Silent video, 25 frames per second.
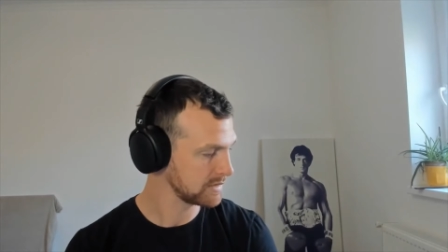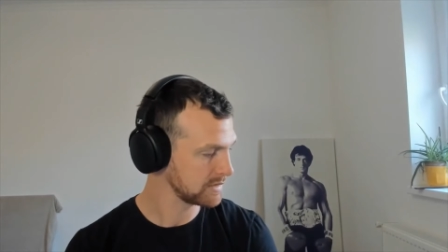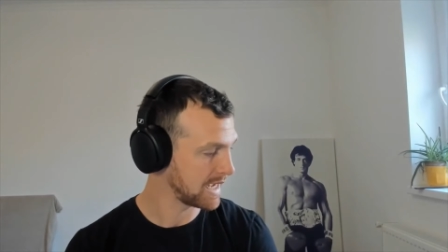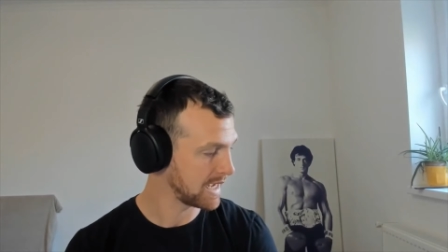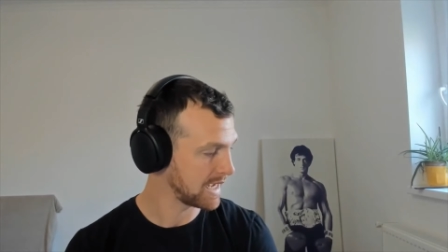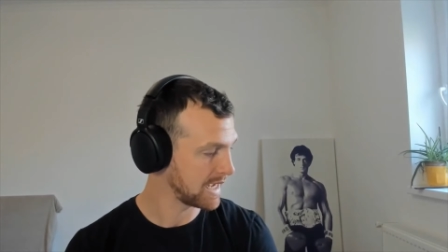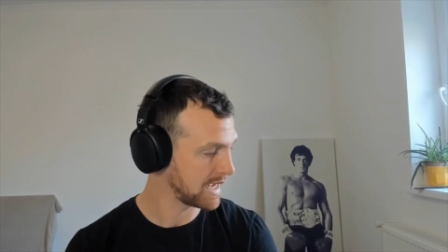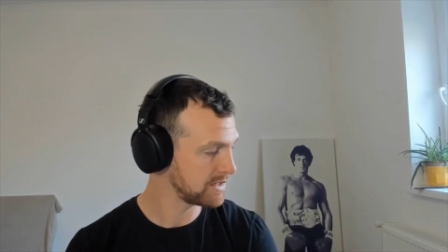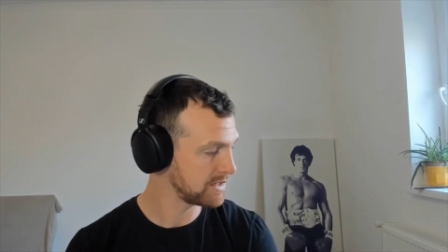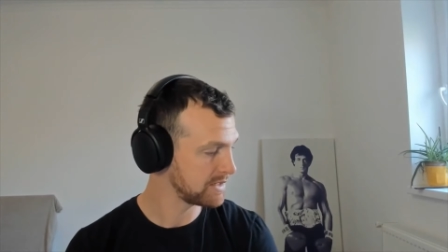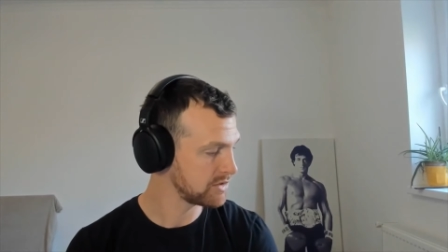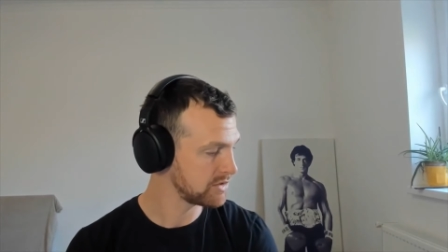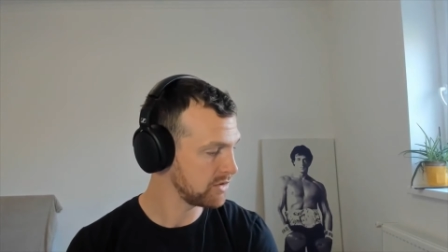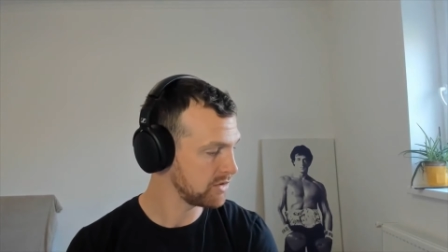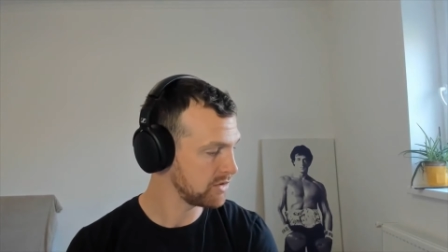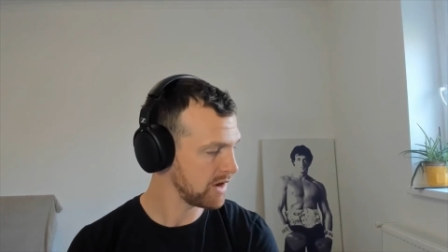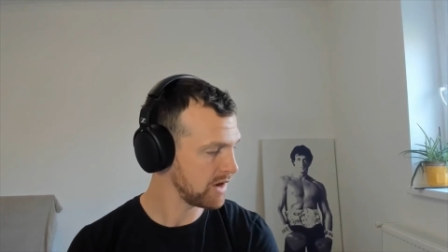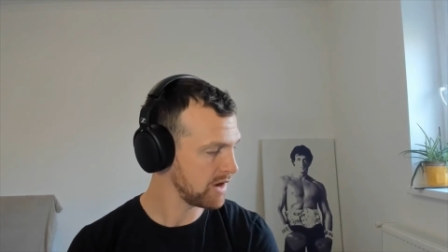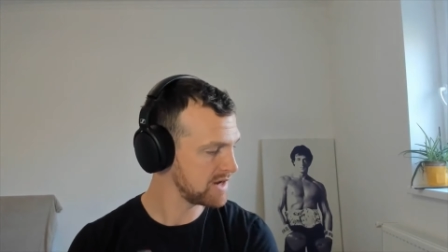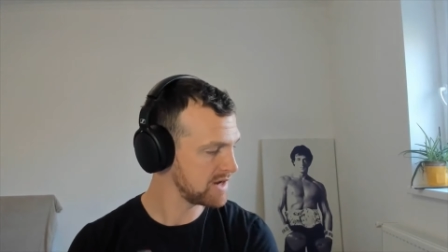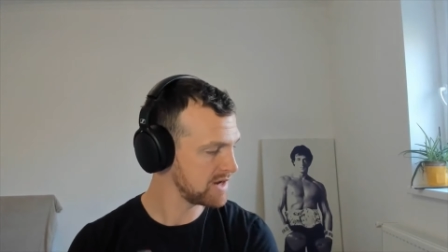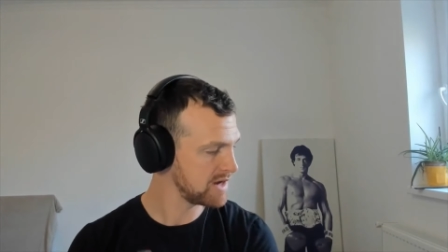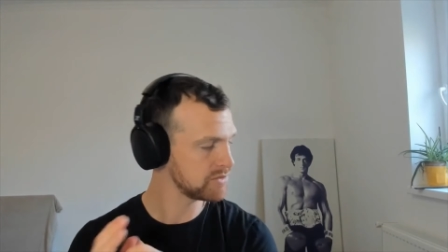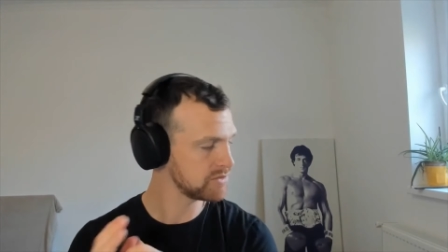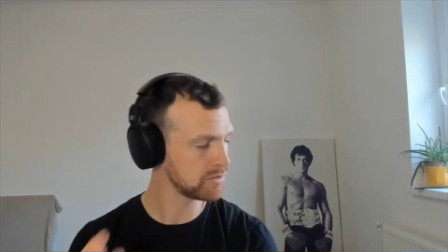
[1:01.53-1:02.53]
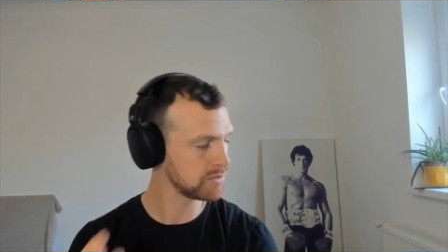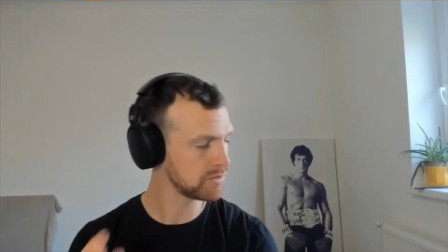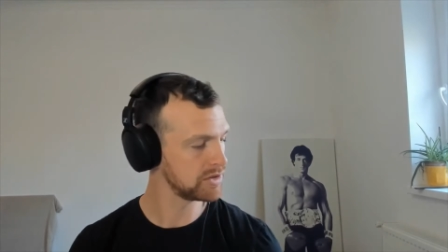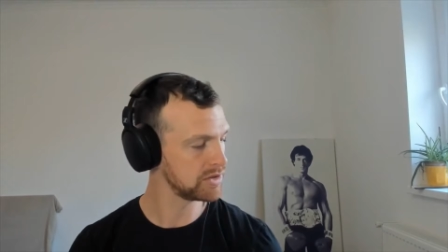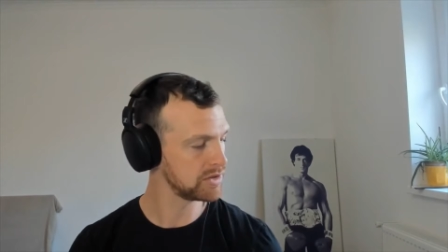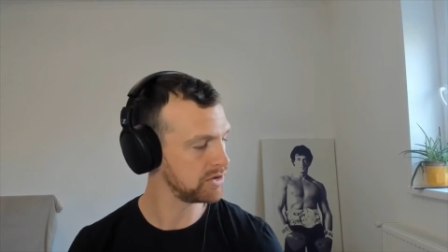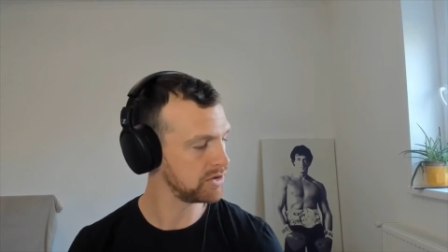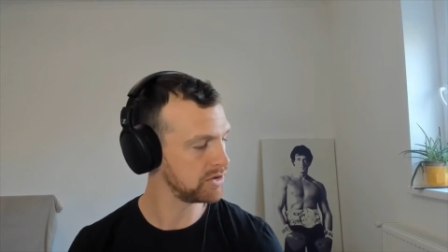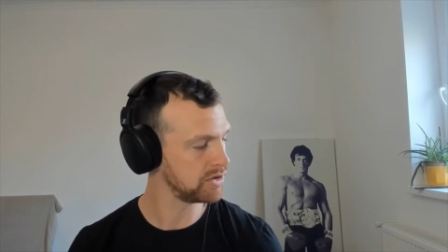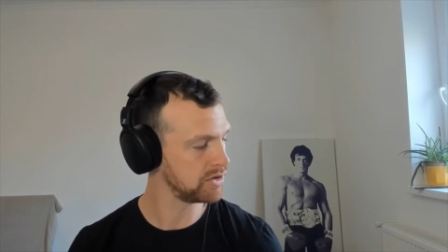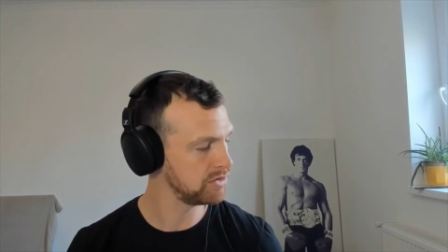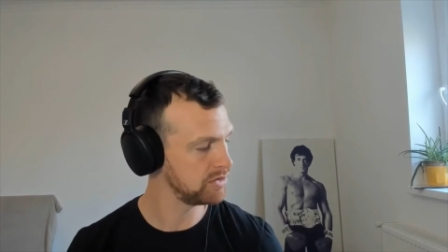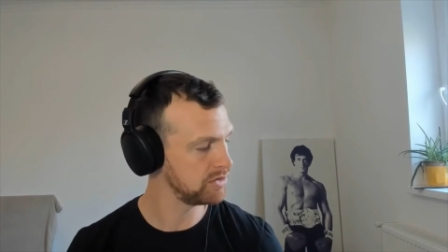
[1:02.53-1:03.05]
and not everyone
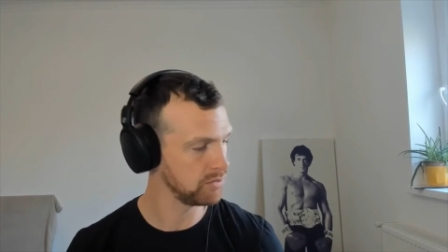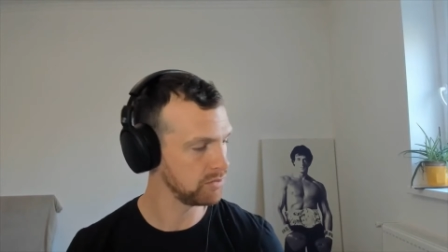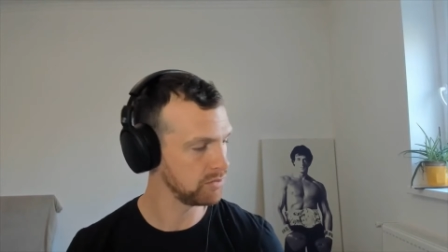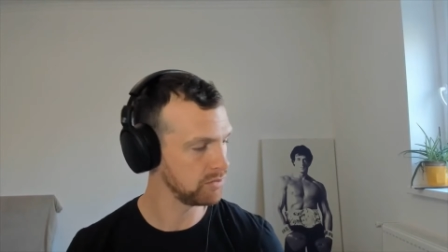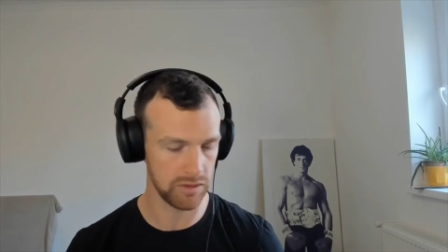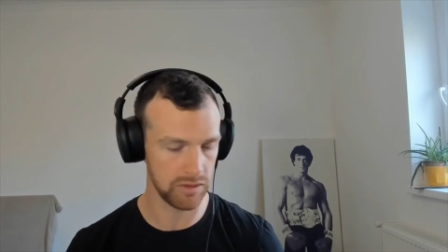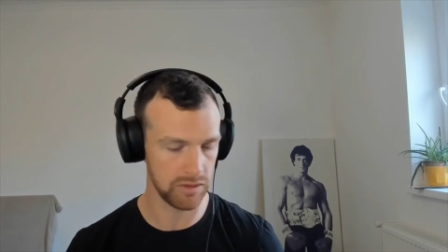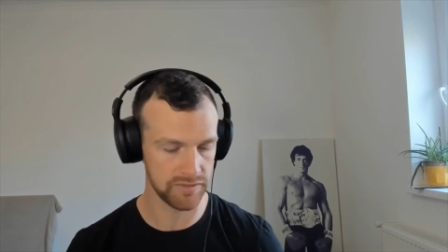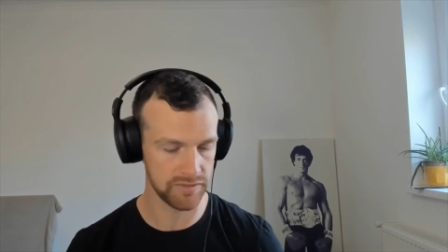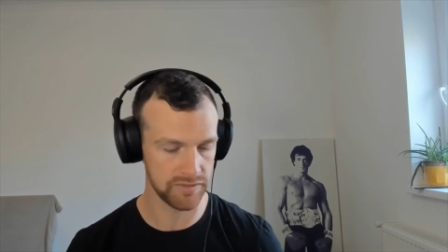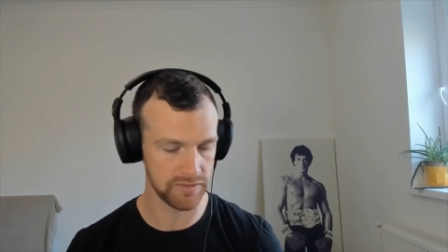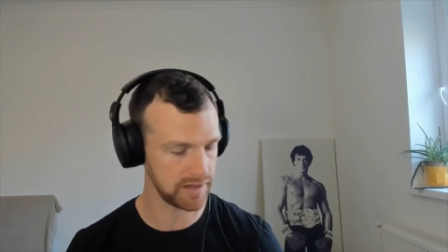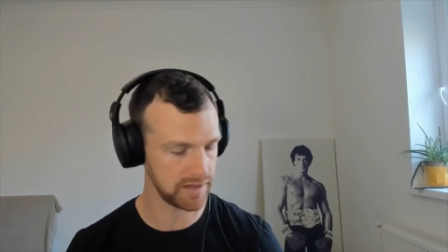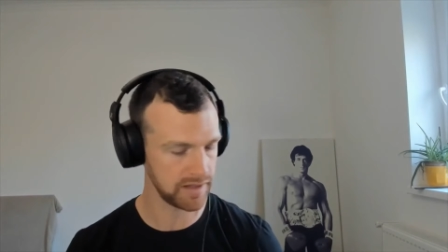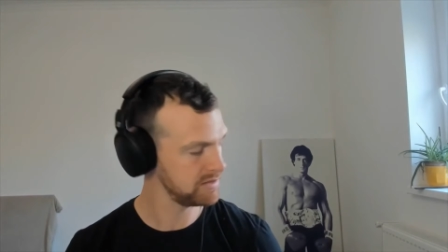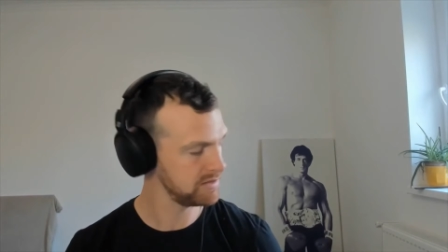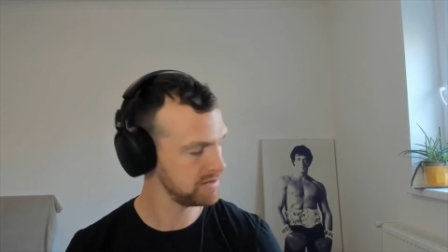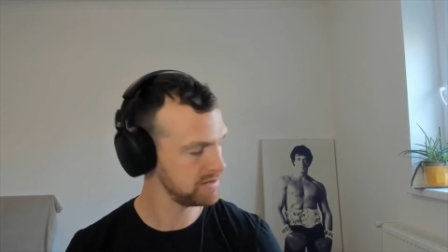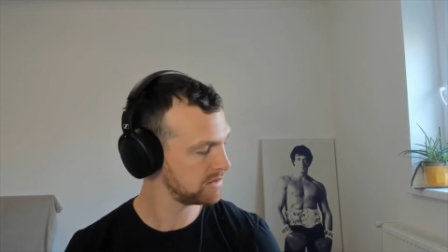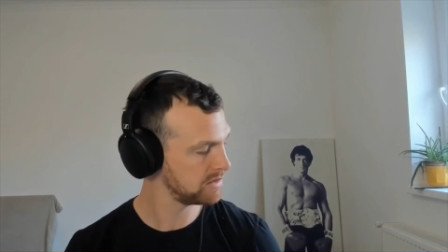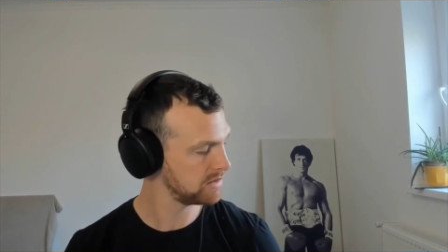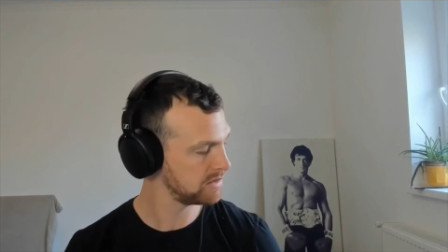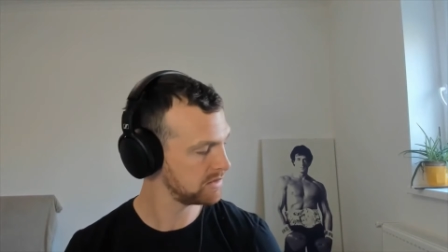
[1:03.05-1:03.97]
can do all of these,